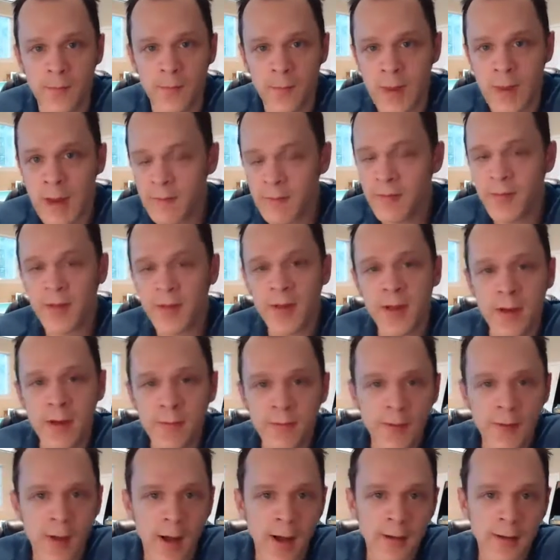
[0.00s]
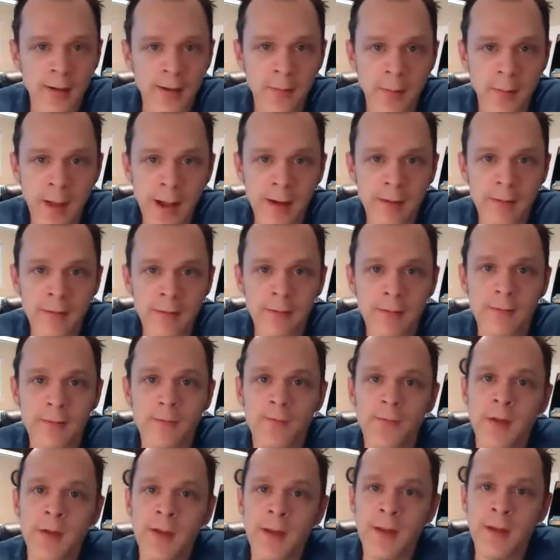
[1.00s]
everything you've talked about
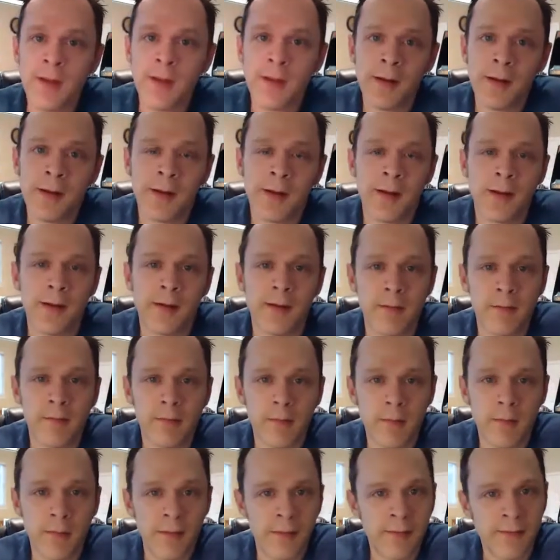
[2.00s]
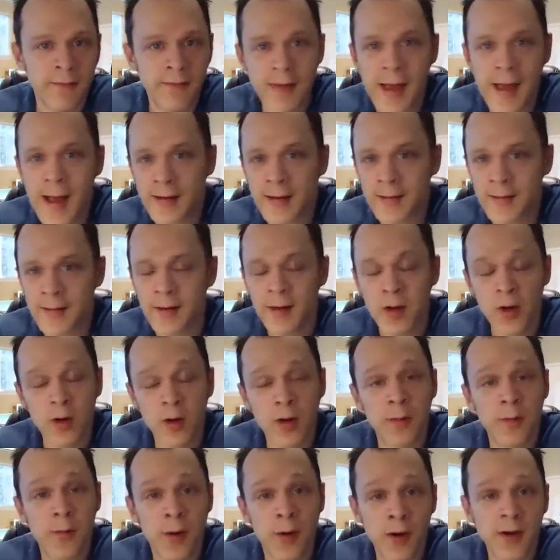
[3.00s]
is the fact that you
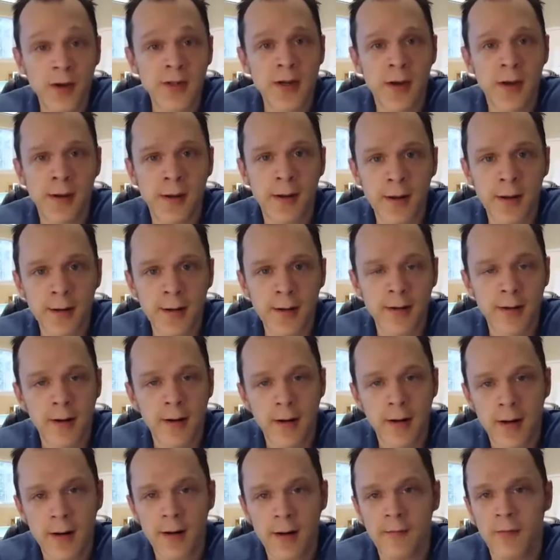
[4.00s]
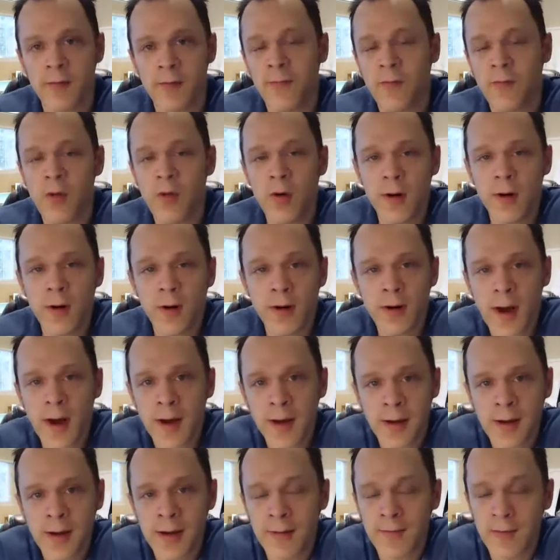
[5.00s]
can purchase it for
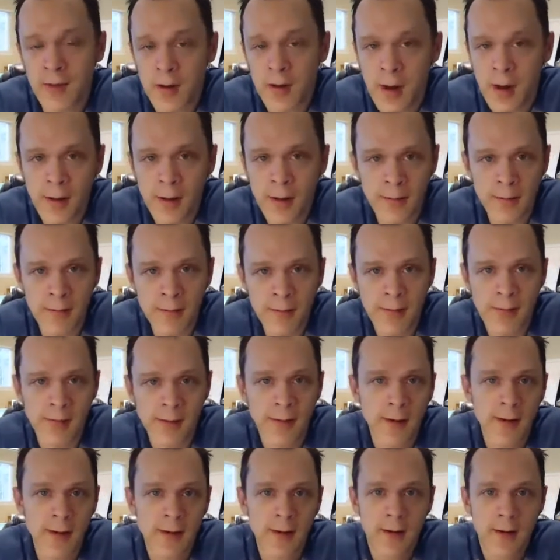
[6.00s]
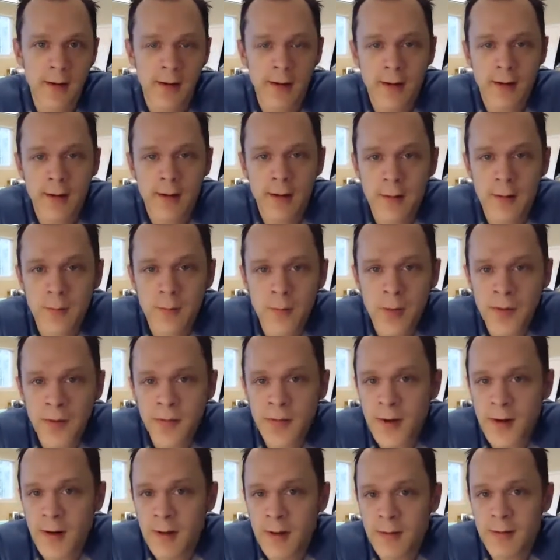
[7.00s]
$497,
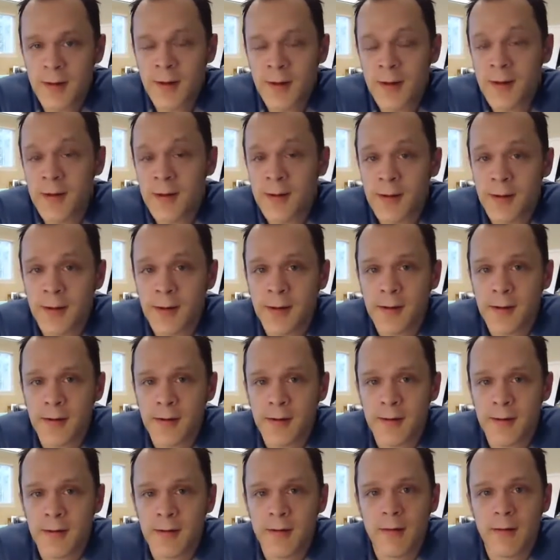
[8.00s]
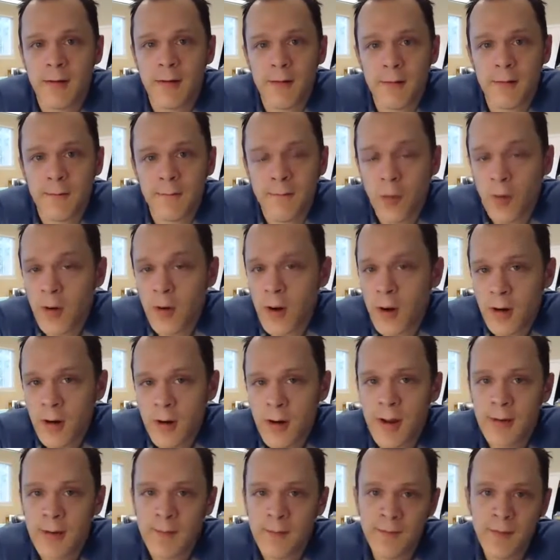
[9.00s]
but there is
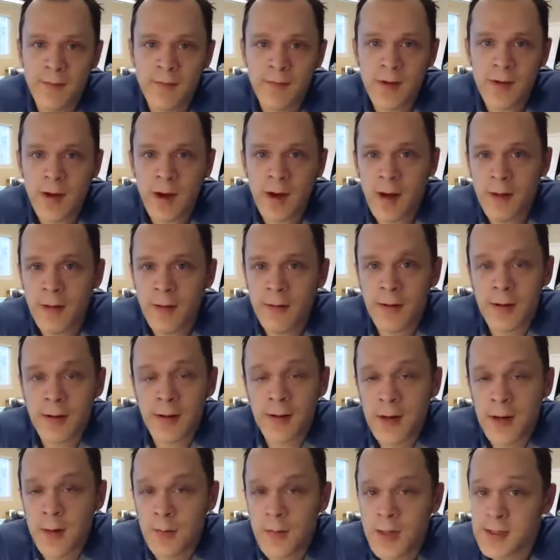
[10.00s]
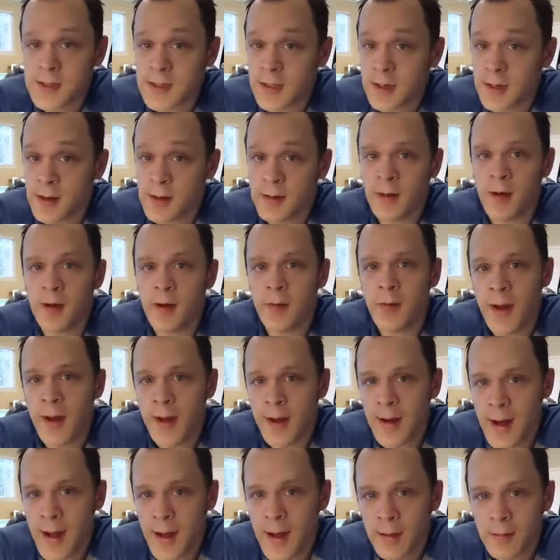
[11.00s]
$450 in commissions that are
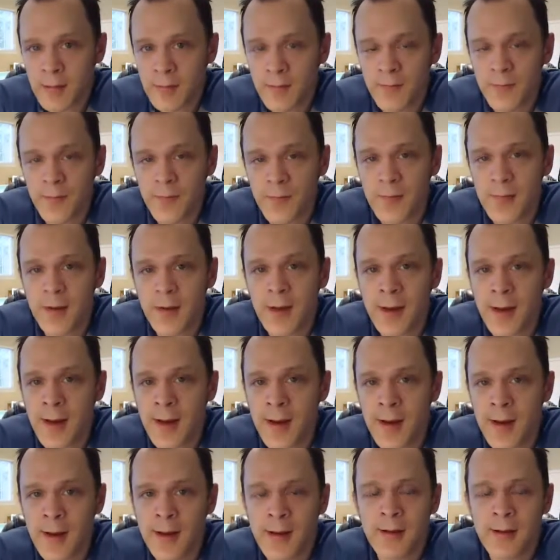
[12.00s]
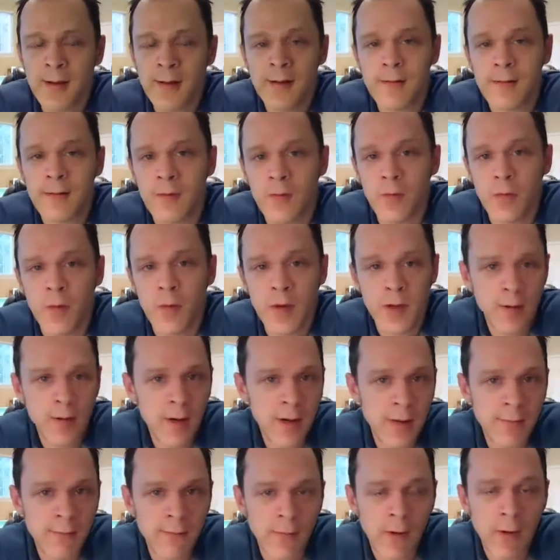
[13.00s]
paid out. And when you
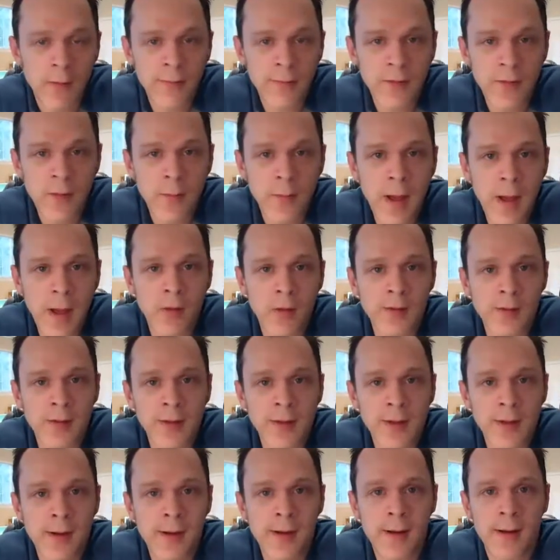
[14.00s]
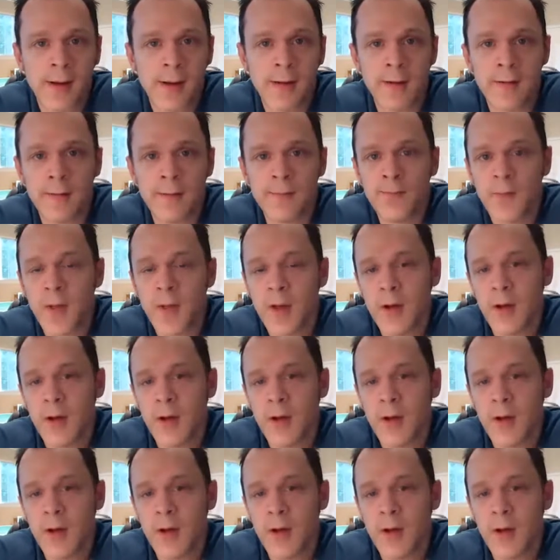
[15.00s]
get involved in the Power Lead system,